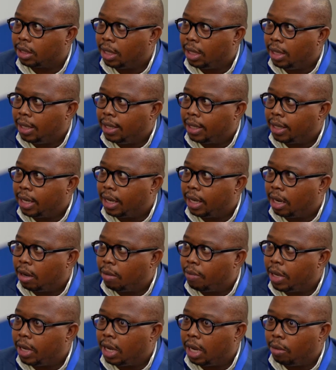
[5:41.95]
Mm -hmm. Then now
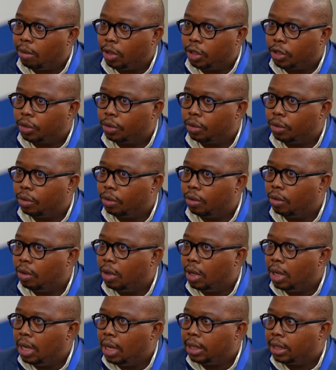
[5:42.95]
being able to
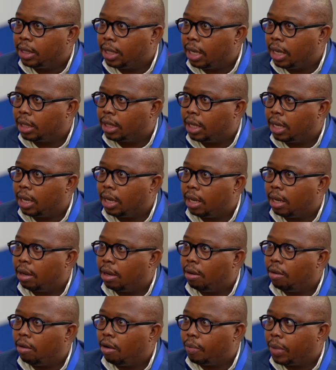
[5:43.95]
take
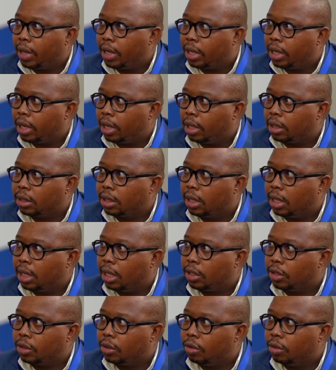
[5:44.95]
the OpenText uh,
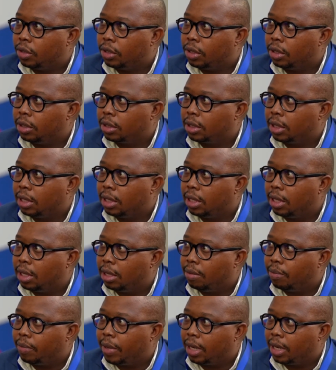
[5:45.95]
solutions and then
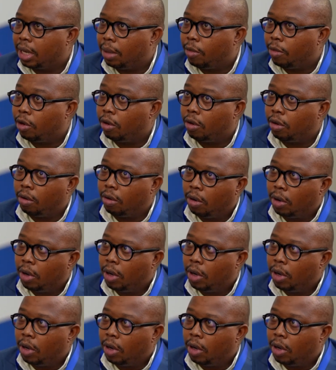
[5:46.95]
embed them or